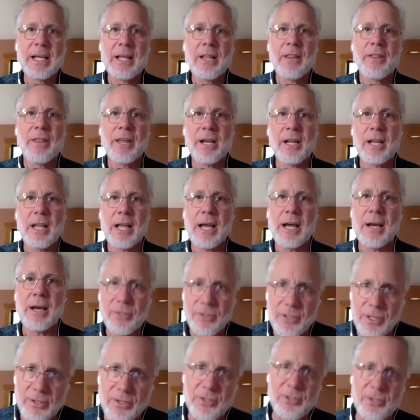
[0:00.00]
then
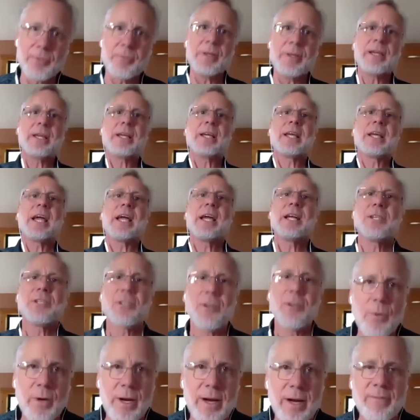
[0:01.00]
allows us to be
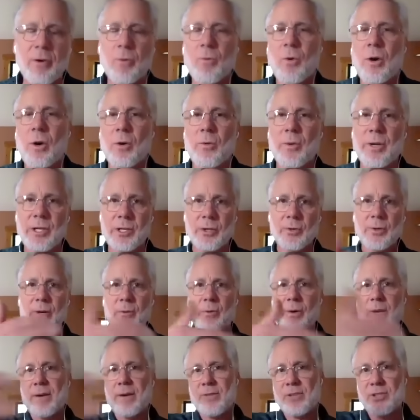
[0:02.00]
engaged in whatever work we do at
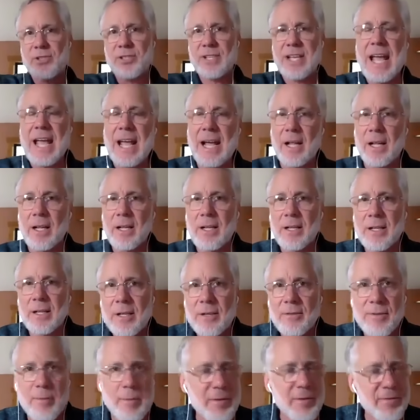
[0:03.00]
whatever scale
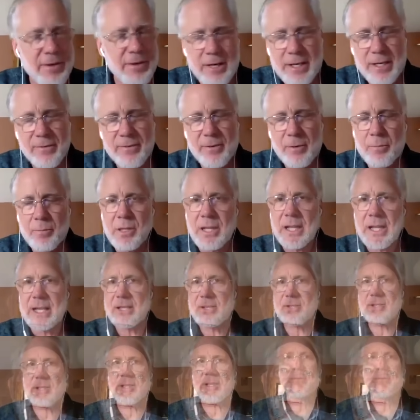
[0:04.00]
from a very different place.